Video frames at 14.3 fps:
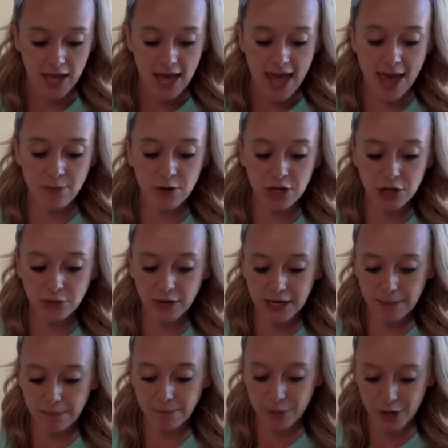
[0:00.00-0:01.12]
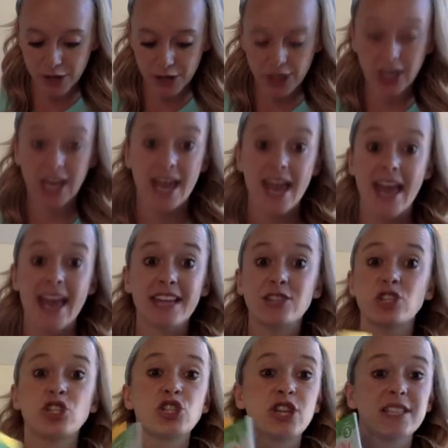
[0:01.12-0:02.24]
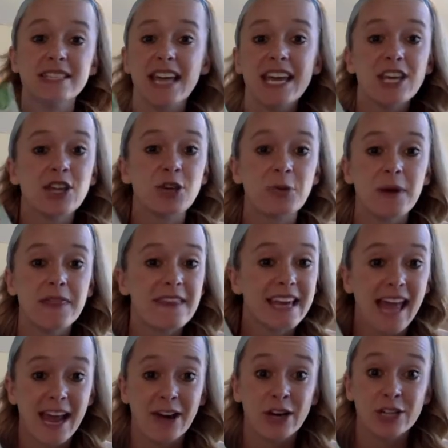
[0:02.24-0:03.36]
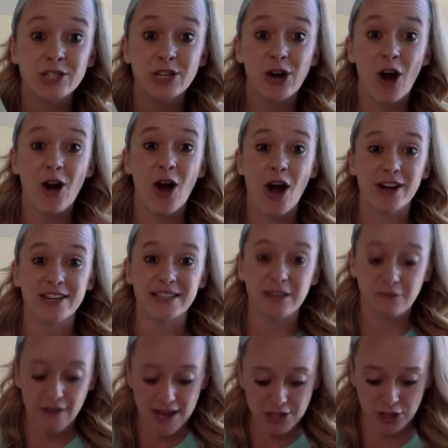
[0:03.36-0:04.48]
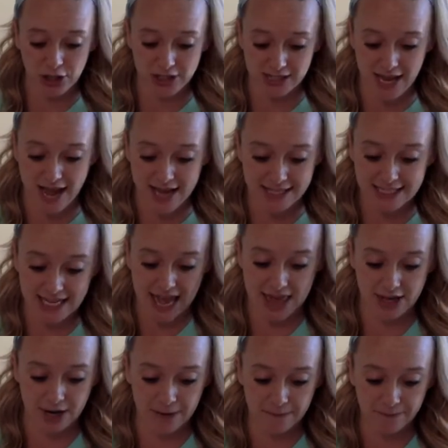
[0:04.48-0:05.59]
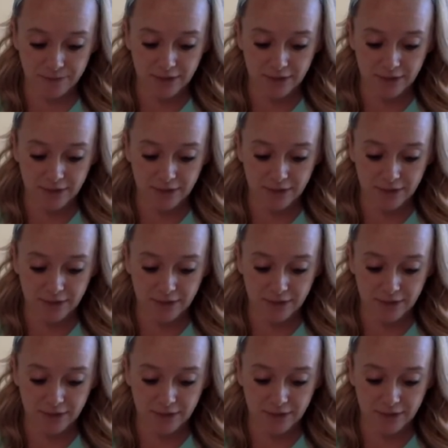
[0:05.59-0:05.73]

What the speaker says: And when you read a book, it's just like you and the character are on an adventure together.